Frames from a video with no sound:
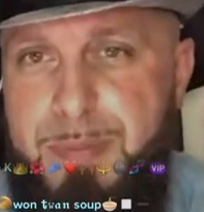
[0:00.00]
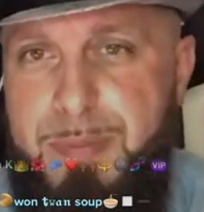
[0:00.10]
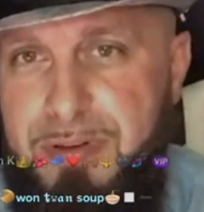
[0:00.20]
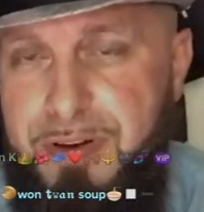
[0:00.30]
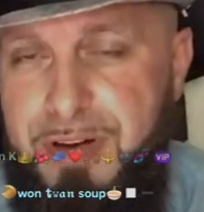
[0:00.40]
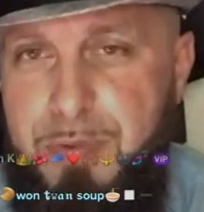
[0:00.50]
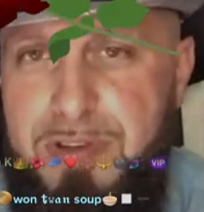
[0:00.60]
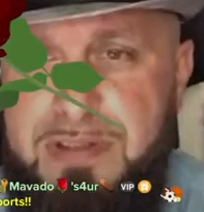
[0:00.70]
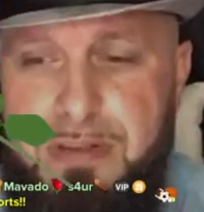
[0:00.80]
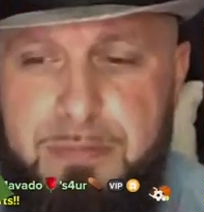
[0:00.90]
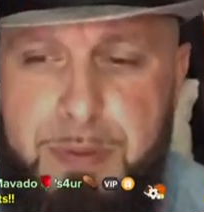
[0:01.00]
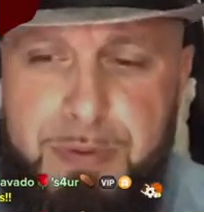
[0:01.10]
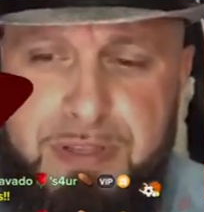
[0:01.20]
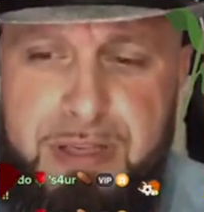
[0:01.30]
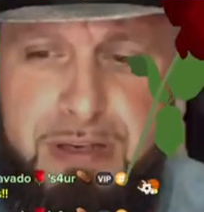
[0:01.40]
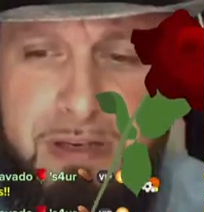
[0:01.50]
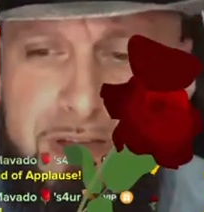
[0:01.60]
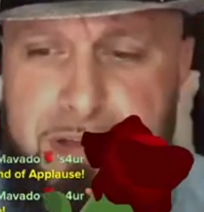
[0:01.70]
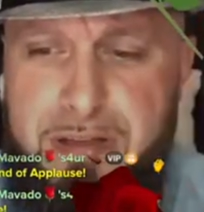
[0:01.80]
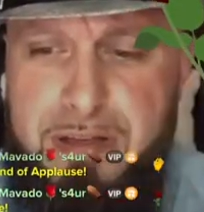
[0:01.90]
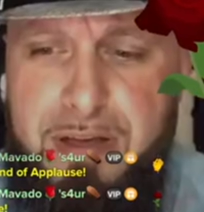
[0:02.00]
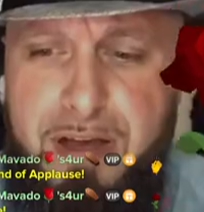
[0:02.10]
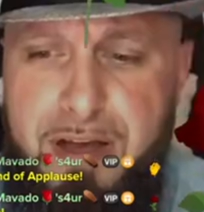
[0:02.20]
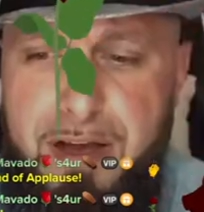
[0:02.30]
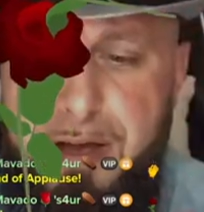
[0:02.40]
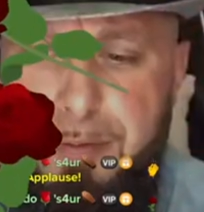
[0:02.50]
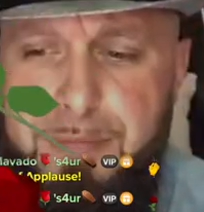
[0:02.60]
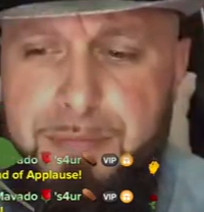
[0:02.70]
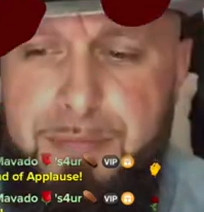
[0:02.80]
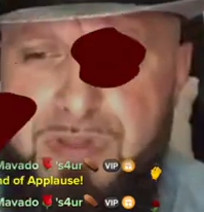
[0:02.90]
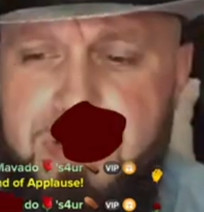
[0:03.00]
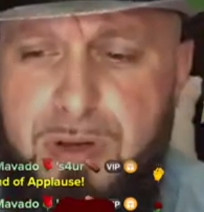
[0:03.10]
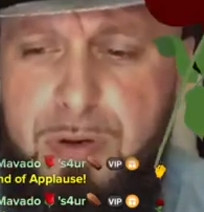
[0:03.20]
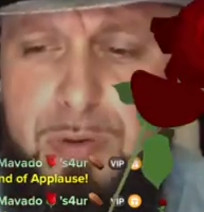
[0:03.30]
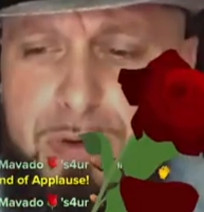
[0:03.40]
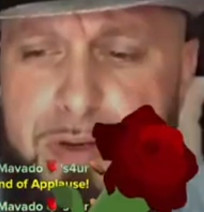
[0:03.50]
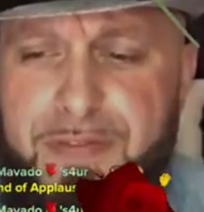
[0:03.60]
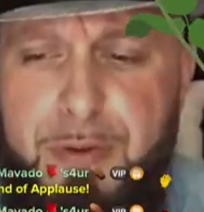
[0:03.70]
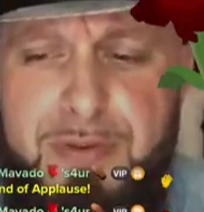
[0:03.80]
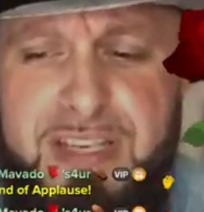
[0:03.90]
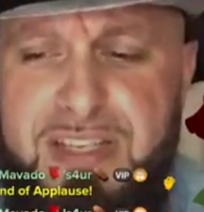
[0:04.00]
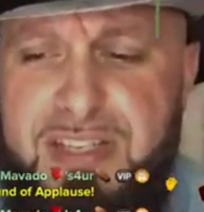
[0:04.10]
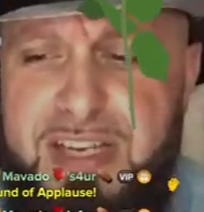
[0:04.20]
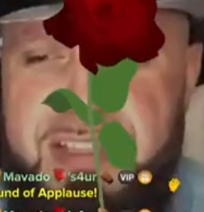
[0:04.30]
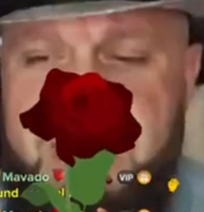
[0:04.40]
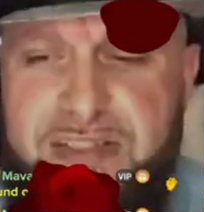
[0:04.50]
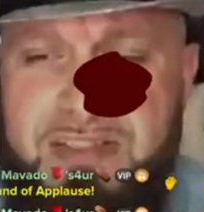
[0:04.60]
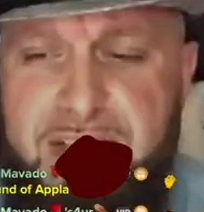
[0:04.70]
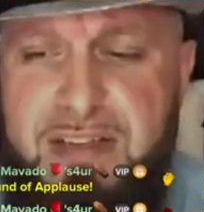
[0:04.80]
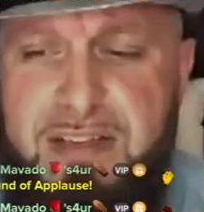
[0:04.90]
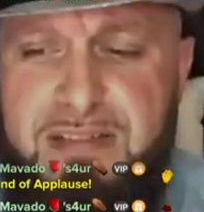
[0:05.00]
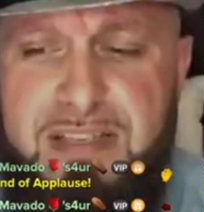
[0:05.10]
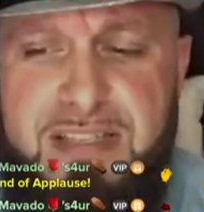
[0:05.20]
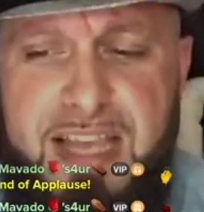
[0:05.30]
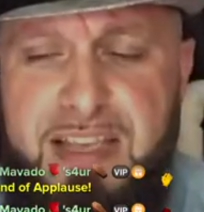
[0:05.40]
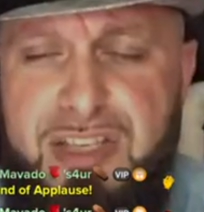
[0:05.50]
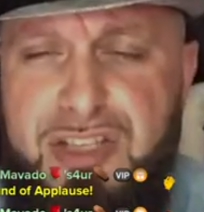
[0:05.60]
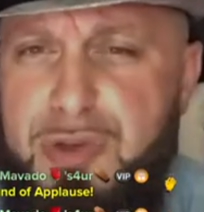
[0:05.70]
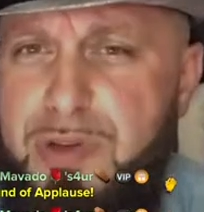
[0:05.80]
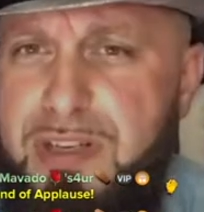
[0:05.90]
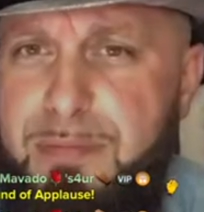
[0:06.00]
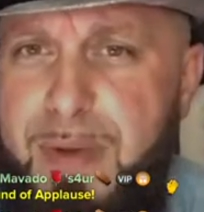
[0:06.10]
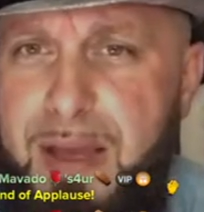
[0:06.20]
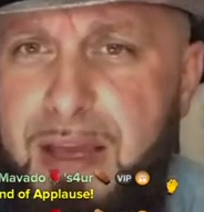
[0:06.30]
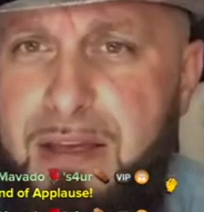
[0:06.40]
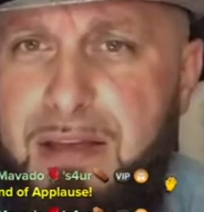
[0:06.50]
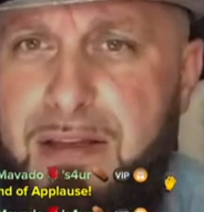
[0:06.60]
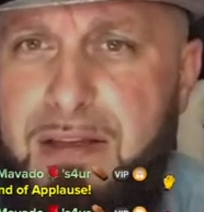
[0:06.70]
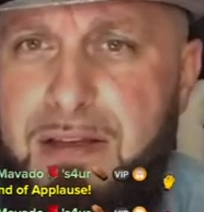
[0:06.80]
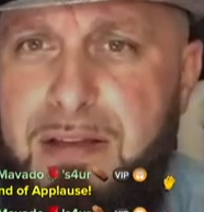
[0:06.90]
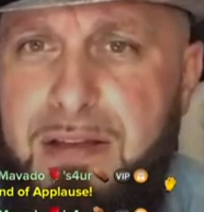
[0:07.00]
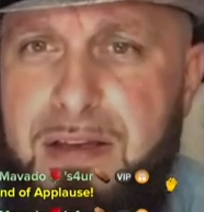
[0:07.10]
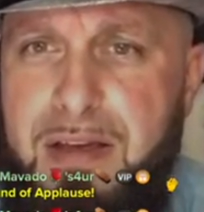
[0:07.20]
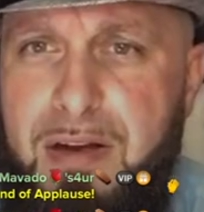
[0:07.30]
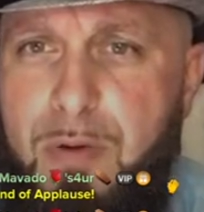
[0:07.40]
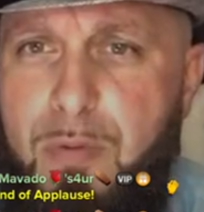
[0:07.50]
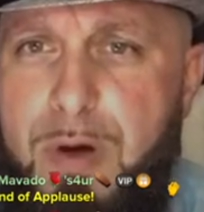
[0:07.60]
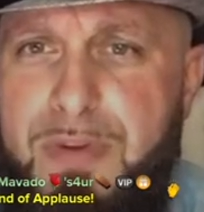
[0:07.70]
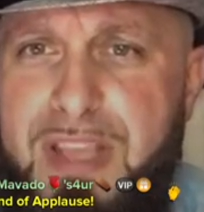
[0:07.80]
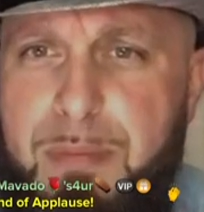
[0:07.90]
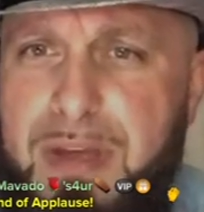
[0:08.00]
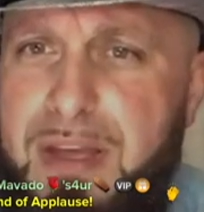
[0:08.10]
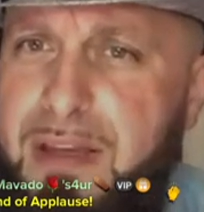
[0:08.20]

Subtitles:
agreed with, some people didn't. So if there was any changes to Tag that you could make, what would they be?